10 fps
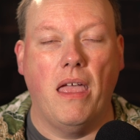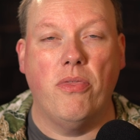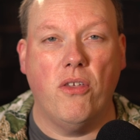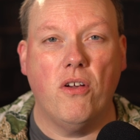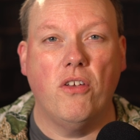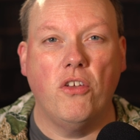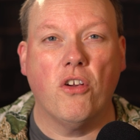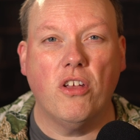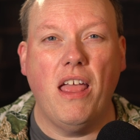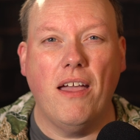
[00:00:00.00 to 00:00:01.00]
And third,
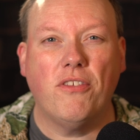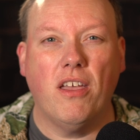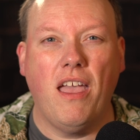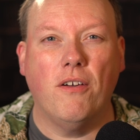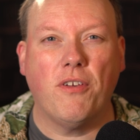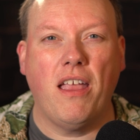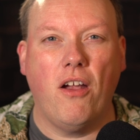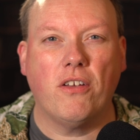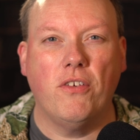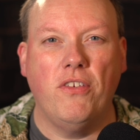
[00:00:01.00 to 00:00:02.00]
you're going to have to account for
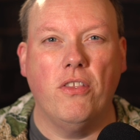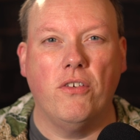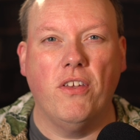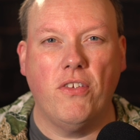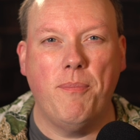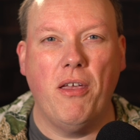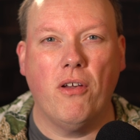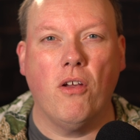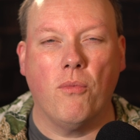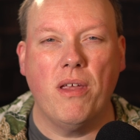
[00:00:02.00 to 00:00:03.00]
characters either
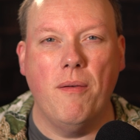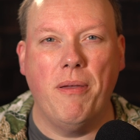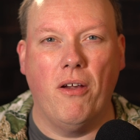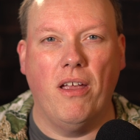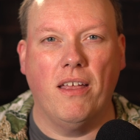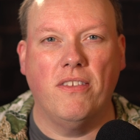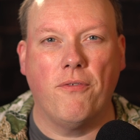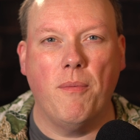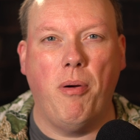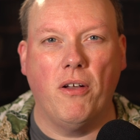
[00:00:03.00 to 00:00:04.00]
disappearing or reappearing at
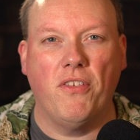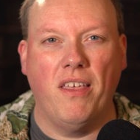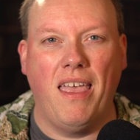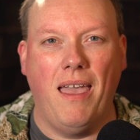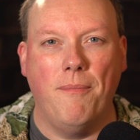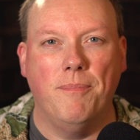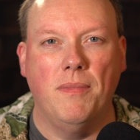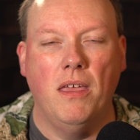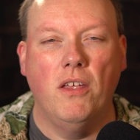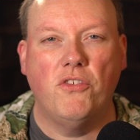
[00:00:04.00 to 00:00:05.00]
different parts of the game.